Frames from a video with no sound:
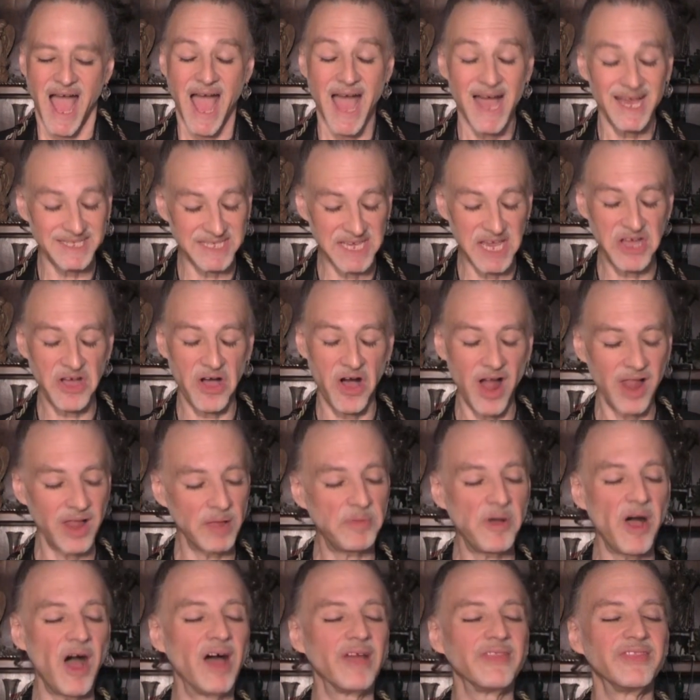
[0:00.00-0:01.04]
As I call
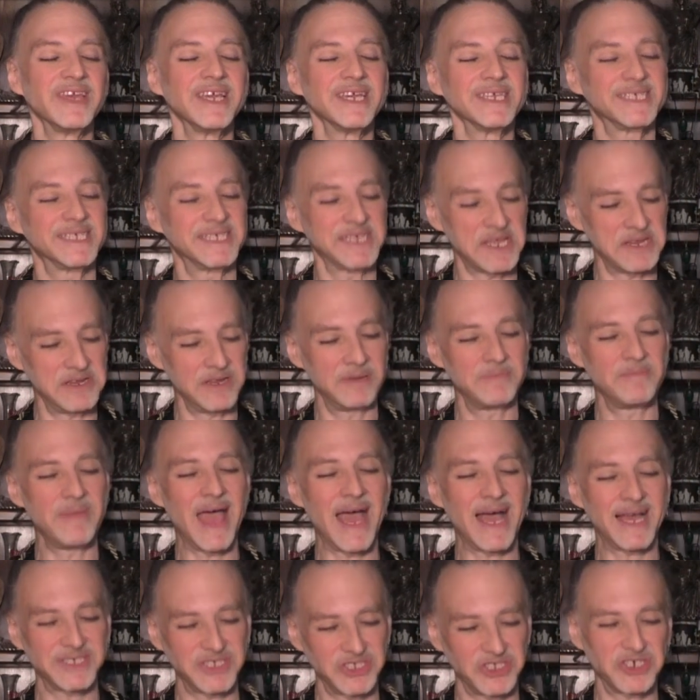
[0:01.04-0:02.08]
upon the ascended
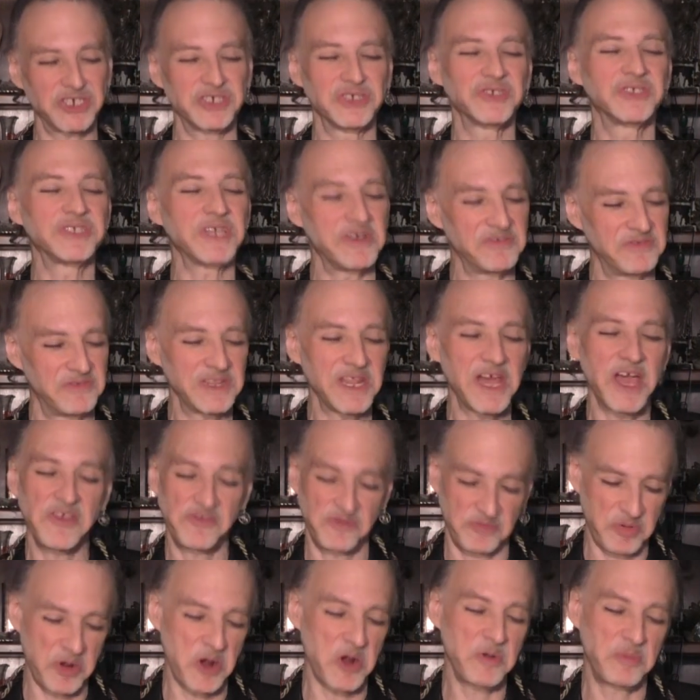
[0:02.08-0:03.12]
masters of
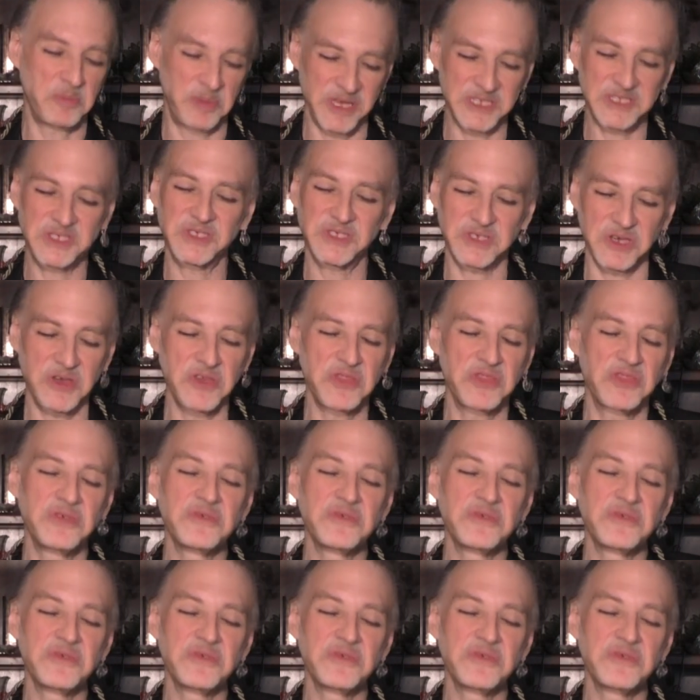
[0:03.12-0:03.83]
life purpose uh,